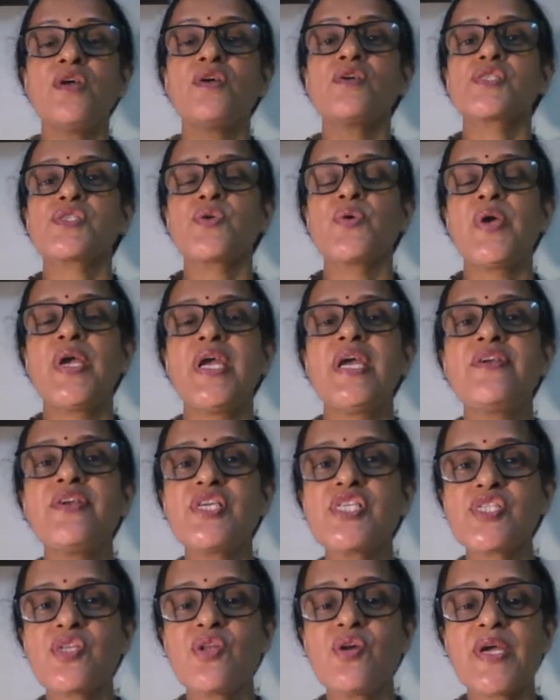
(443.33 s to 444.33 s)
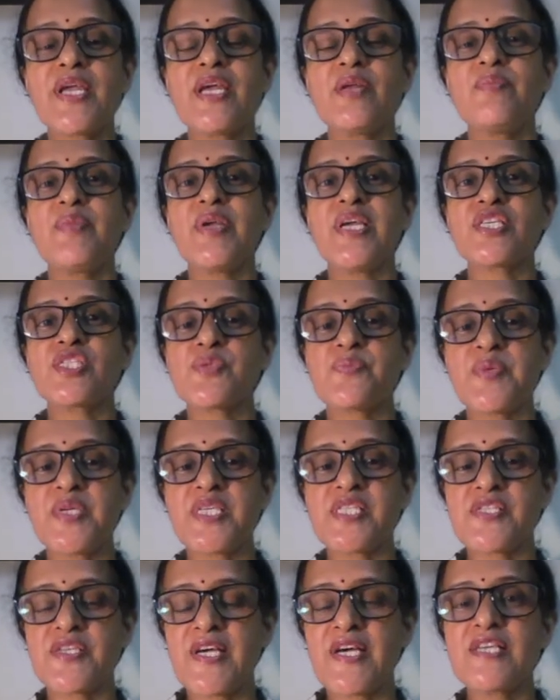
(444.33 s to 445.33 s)
So Henry's law can be
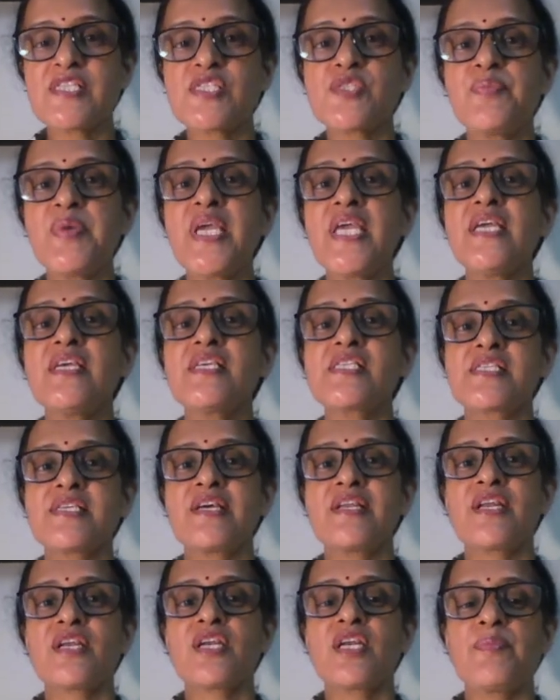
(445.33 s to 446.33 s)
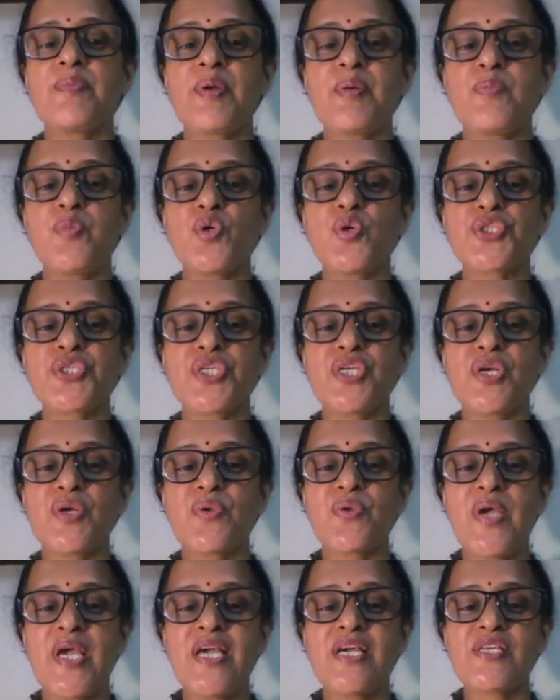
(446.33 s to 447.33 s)
expressed as P is directly proportional
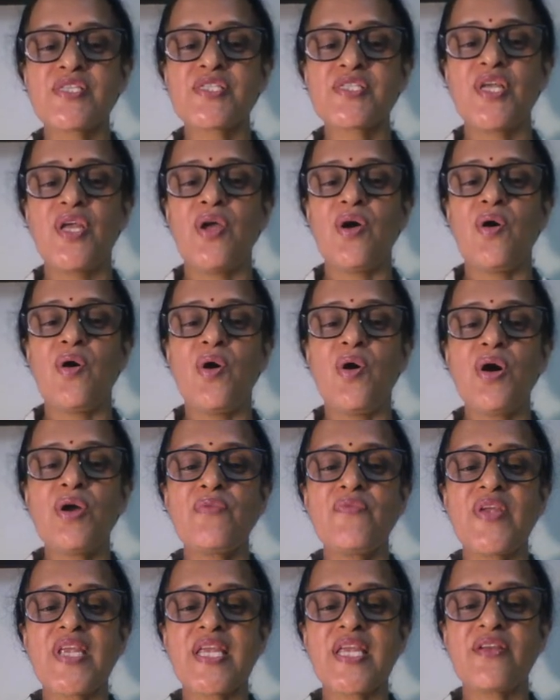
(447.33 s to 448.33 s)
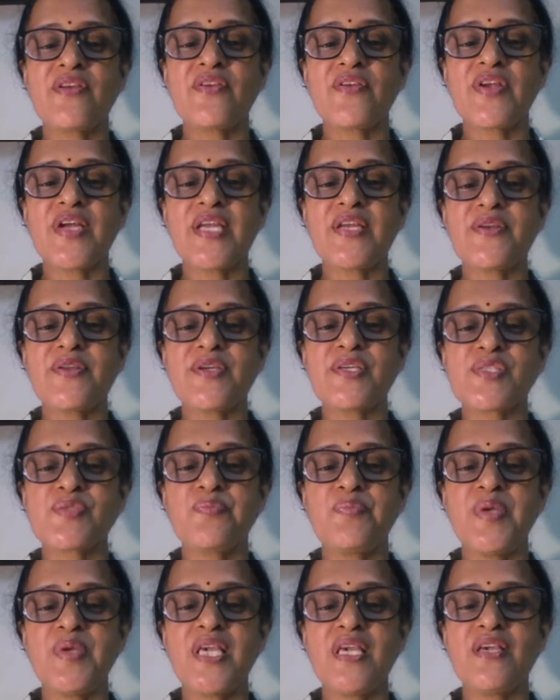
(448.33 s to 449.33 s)
to X, or we can write as
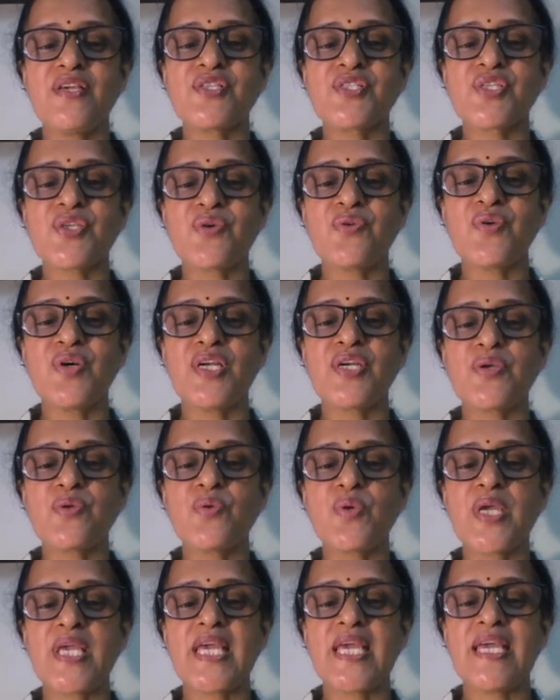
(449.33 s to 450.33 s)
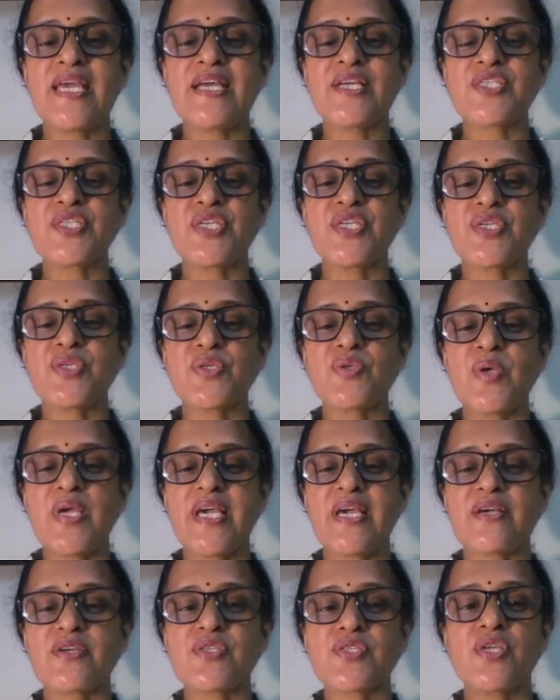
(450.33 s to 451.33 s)
P is equal to KH into
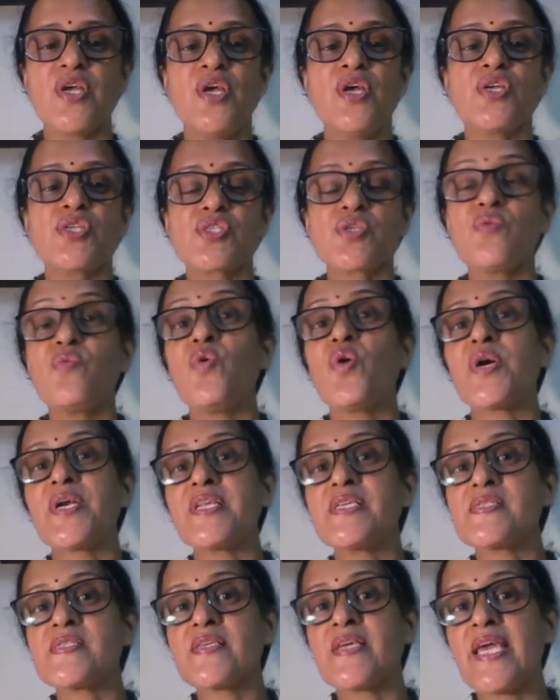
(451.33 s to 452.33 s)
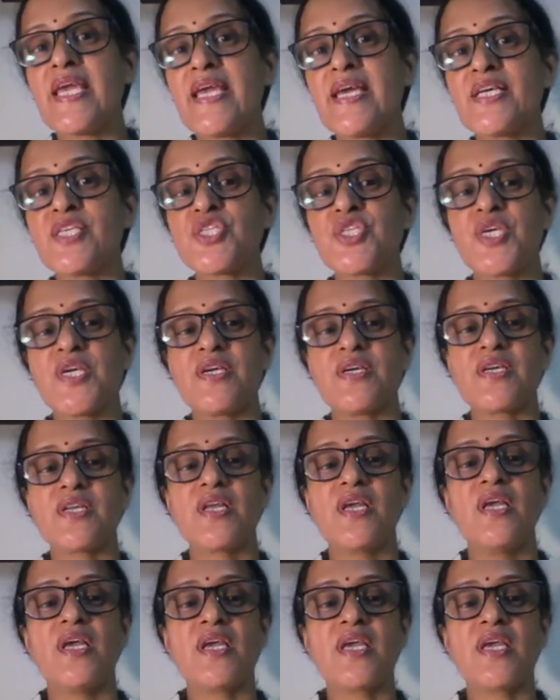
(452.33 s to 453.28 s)
X. So what is KH here?